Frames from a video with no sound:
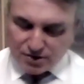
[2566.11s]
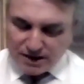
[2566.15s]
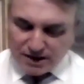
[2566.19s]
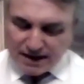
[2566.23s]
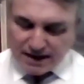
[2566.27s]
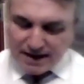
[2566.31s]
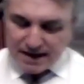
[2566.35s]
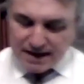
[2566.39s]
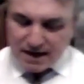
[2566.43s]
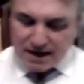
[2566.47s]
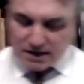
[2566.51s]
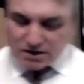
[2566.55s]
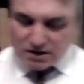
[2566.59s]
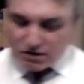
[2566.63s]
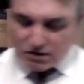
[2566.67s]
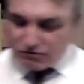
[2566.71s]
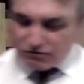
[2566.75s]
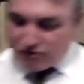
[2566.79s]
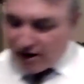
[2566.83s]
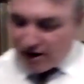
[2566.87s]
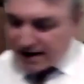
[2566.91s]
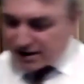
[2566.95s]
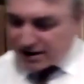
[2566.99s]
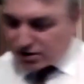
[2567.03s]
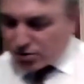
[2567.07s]
You'll hear
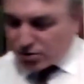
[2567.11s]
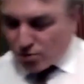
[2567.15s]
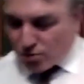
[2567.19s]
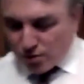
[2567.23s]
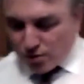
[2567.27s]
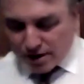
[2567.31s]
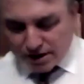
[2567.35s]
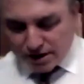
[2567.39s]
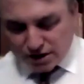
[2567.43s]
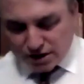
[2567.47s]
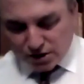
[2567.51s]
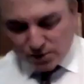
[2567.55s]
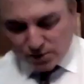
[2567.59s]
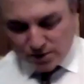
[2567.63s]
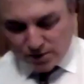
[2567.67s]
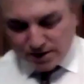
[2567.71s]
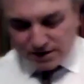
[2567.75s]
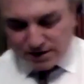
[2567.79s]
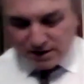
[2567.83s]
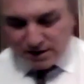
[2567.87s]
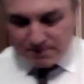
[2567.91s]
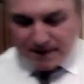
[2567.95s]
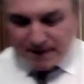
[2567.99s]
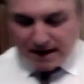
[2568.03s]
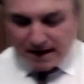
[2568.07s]
Christ talking to
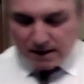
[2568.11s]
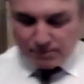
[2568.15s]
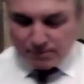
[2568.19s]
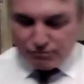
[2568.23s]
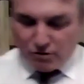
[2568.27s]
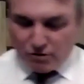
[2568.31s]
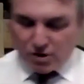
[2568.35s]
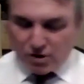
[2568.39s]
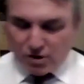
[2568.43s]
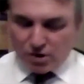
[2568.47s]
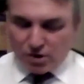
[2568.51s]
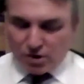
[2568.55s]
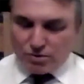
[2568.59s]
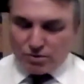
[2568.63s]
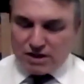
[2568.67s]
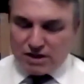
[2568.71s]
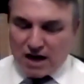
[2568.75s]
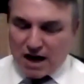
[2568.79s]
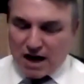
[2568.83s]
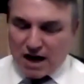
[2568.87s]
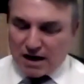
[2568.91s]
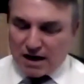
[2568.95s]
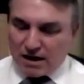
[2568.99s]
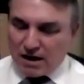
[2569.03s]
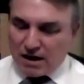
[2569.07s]
us about the prodigal
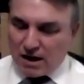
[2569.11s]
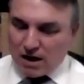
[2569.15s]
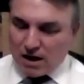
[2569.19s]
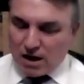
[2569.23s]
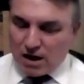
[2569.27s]
son.